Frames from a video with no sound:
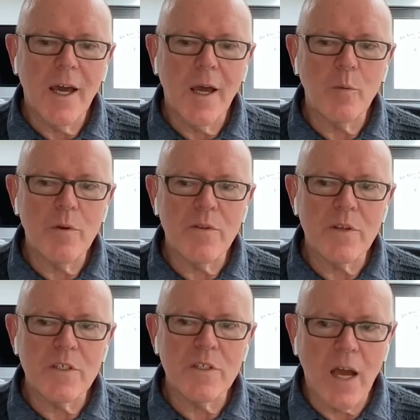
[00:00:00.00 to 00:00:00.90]
uh, with
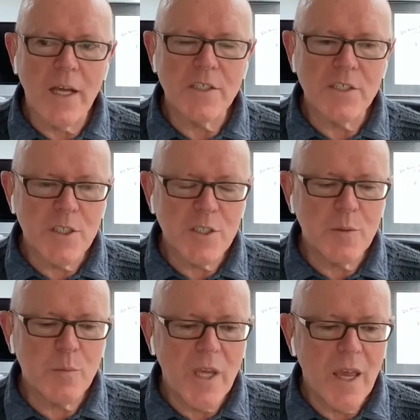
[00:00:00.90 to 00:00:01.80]
the size
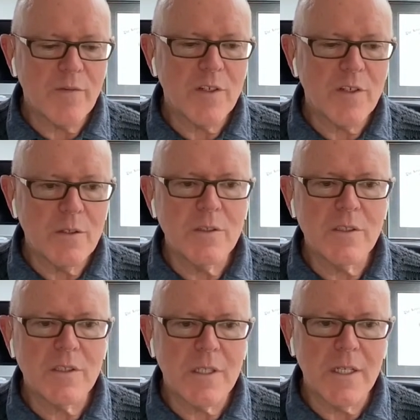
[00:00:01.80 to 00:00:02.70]
system we have to use.